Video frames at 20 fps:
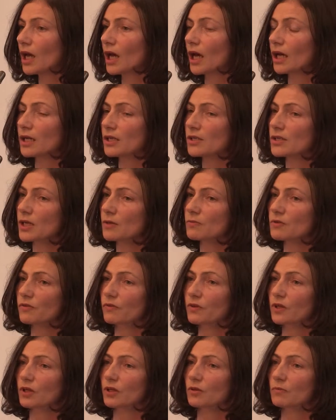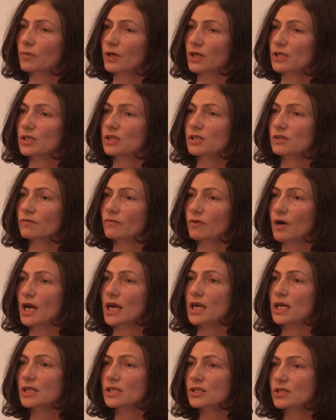And in terms of the competitive
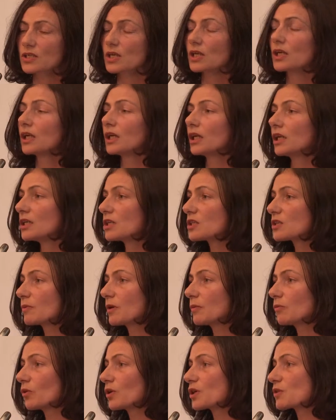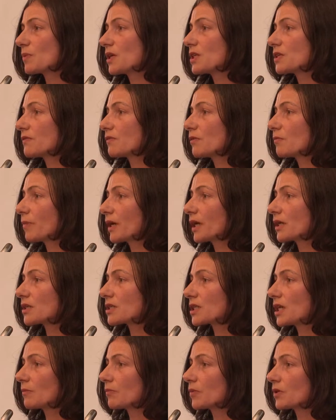rates, it is a bit more expensive than bank
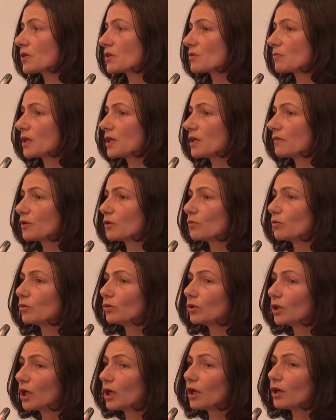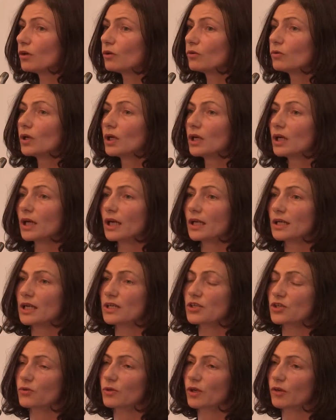debt, but as many of you will know,
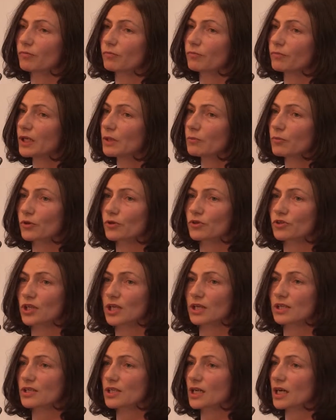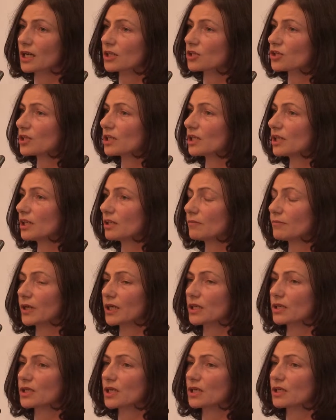unless you have big projects, actually
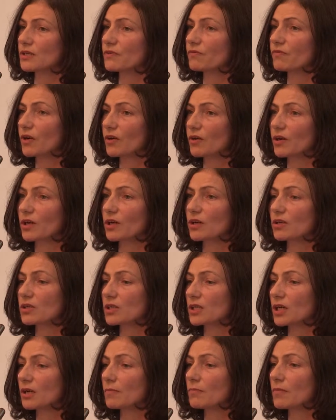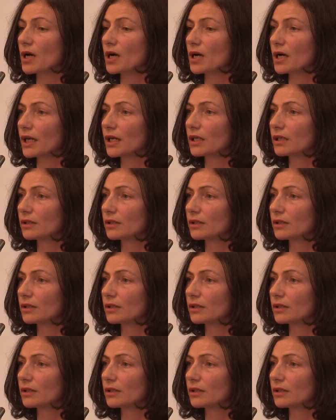bank debt is very hard to come by.